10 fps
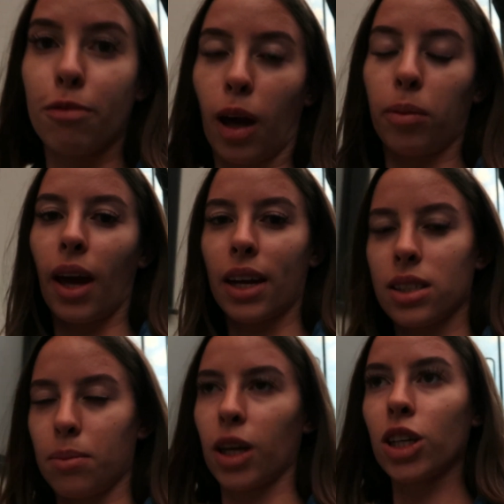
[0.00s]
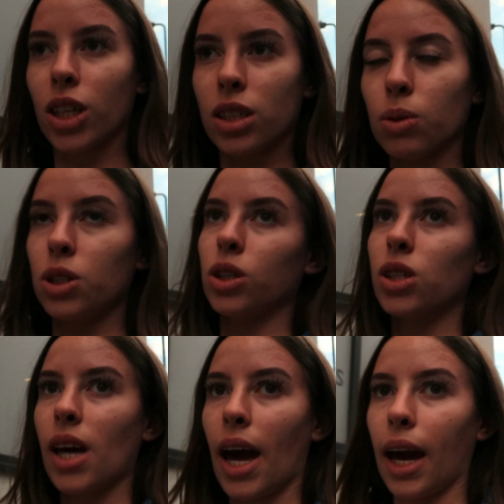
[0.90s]
maybe edit some pictures we took
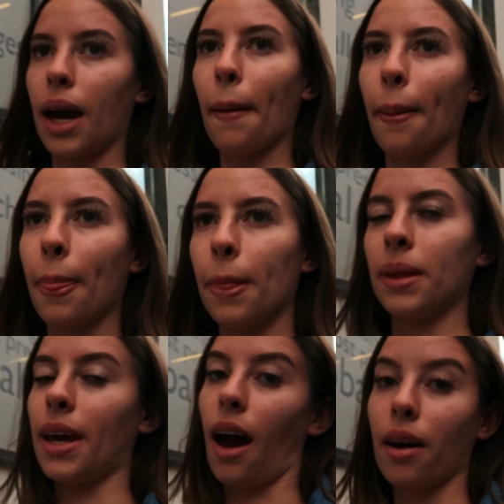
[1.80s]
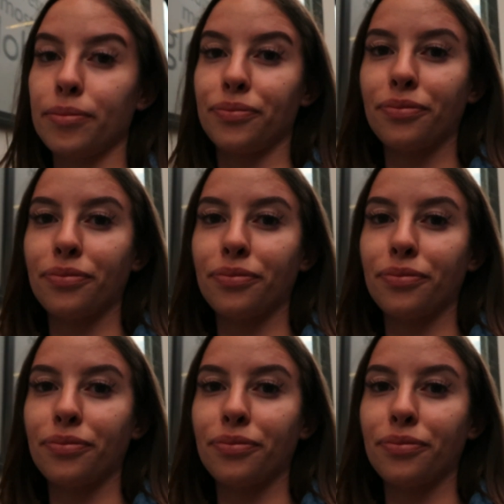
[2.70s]
today. Yeah.